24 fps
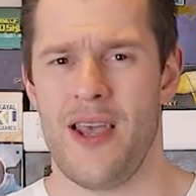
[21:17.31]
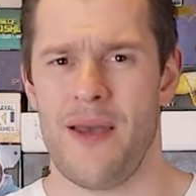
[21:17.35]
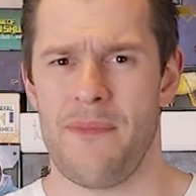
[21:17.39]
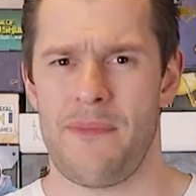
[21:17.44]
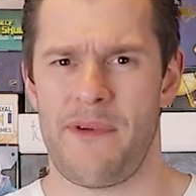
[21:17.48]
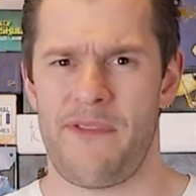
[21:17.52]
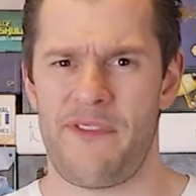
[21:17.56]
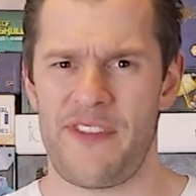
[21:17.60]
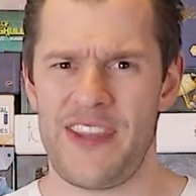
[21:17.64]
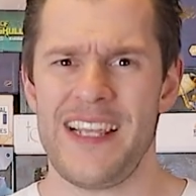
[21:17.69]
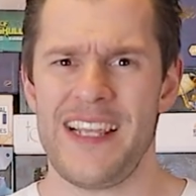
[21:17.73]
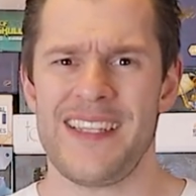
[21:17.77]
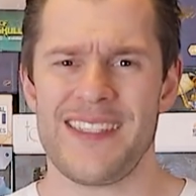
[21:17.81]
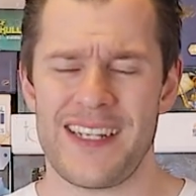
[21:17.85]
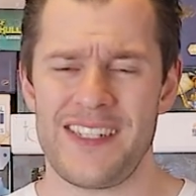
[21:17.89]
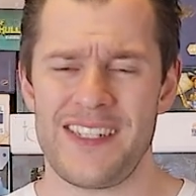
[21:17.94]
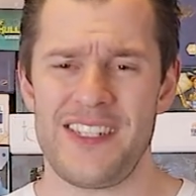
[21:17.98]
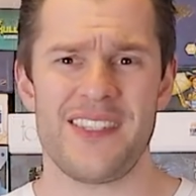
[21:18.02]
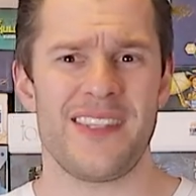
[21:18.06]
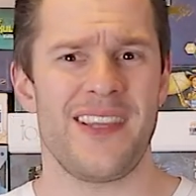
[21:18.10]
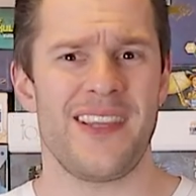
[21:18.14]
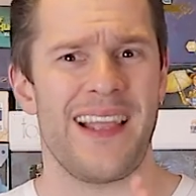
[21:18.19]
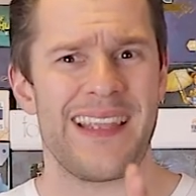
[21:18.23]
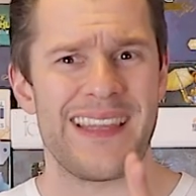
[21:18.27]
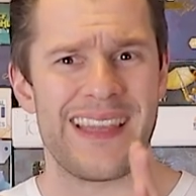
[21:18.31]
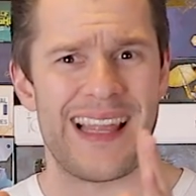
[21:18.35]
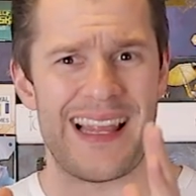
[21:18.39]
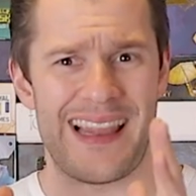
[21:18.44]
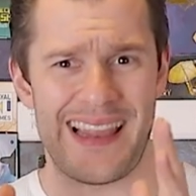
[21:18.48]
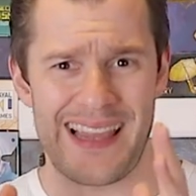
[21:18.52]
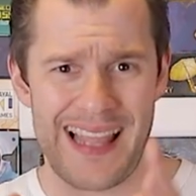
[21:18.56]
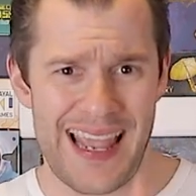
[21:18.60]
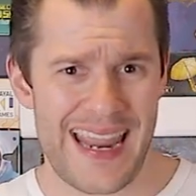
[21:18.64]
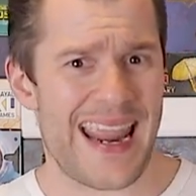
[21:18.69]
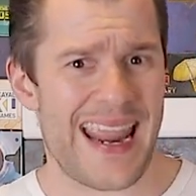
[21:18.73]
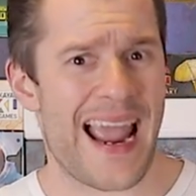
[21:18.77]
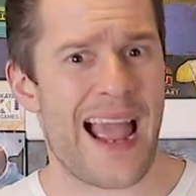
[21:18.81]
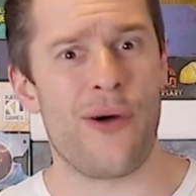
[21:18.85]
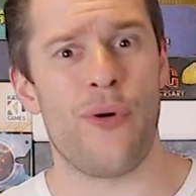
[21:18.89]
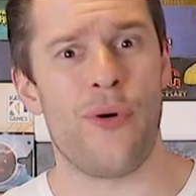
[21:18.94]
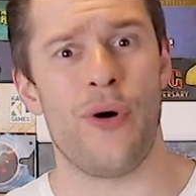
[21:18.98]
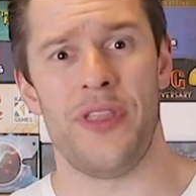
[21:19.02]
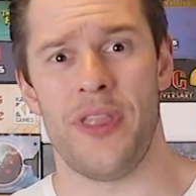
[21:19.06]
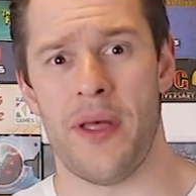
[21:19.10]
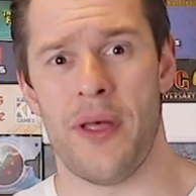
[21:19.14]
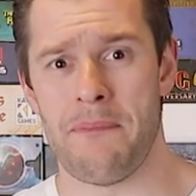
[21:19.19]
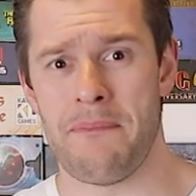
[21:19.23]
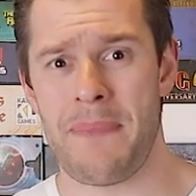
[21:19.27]
But for this, I just like the
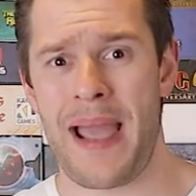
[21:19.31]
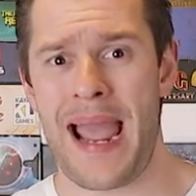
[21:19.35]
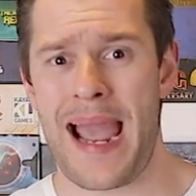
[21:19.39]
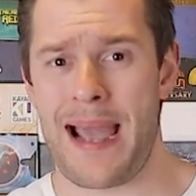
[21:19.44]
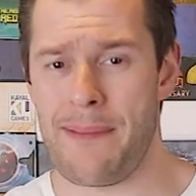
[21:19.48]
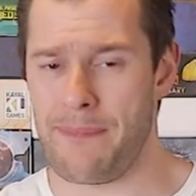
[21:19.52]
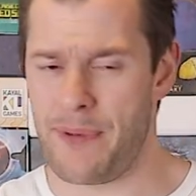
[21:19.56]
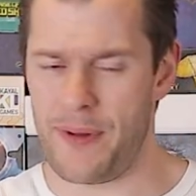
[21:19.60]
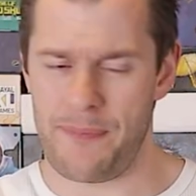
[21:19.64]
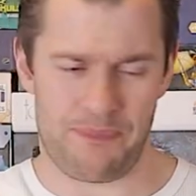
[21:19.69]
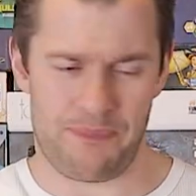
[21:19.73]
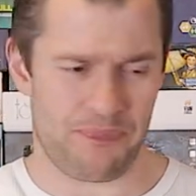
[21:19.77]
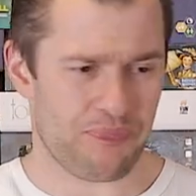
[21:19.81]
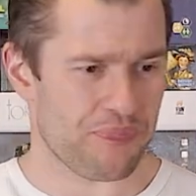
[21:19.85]
layout of the map.